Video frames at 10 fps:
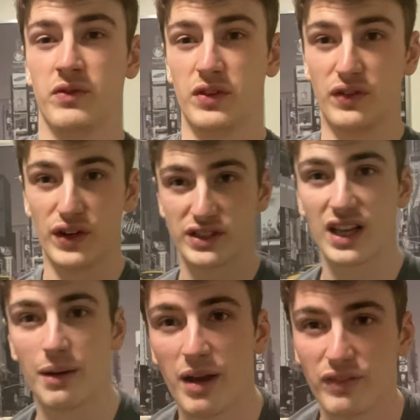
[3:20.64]
the first
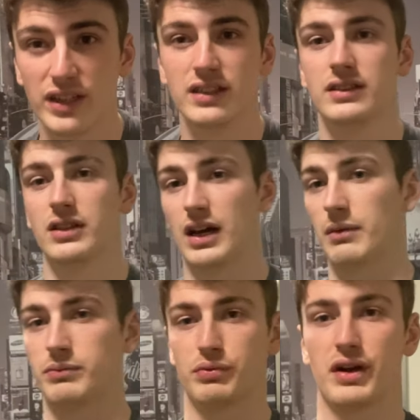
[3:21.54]
time ever. You know,
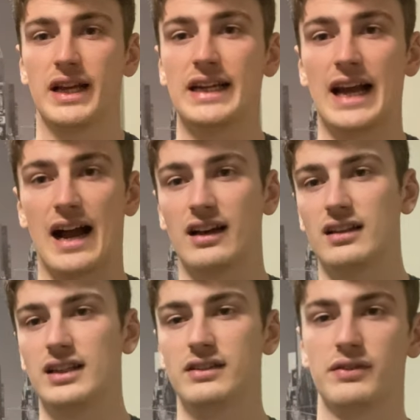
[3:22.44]
I'm a pretty
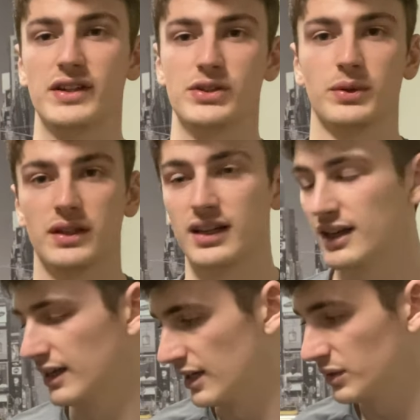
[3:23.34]
gangly individual,
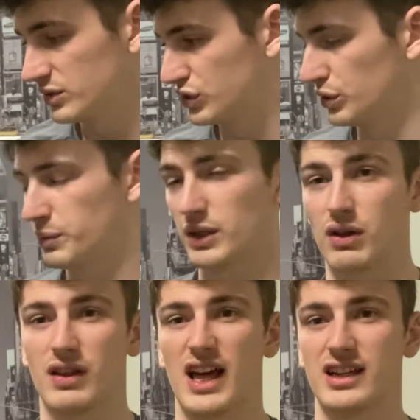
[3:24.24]
super
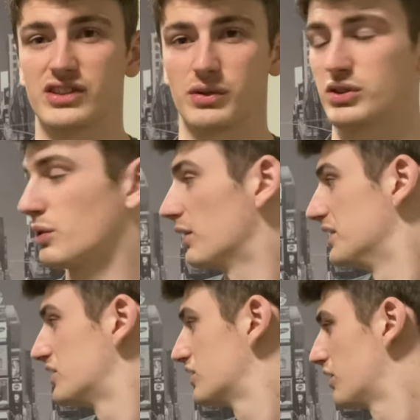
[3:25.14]
long legs, so squatting
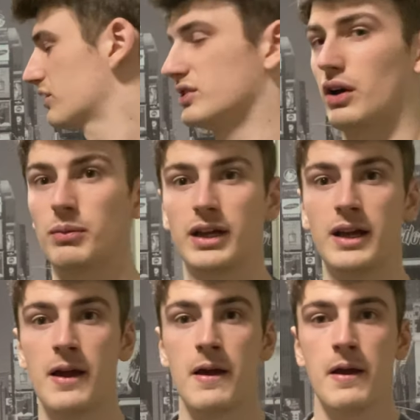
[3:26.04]
sucks normally.
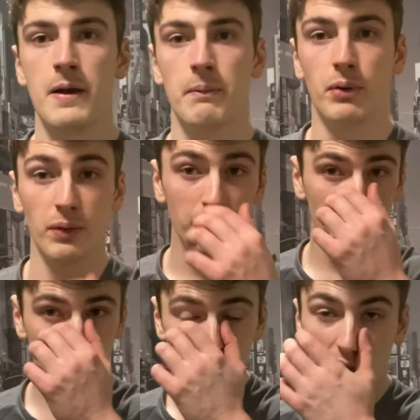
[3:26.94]

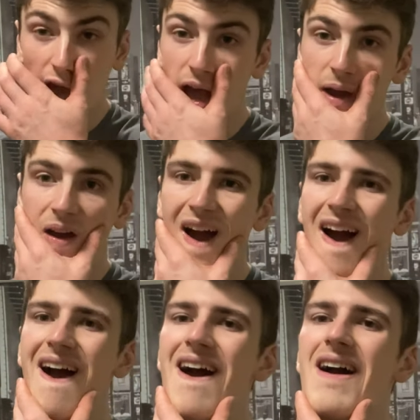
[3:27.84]
But
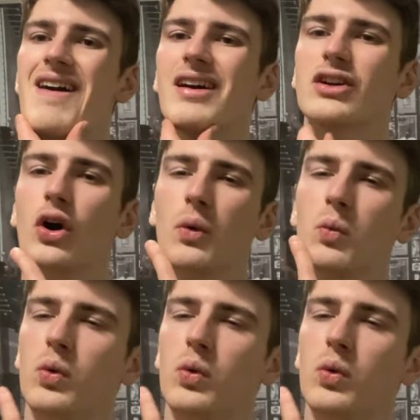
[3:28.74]
got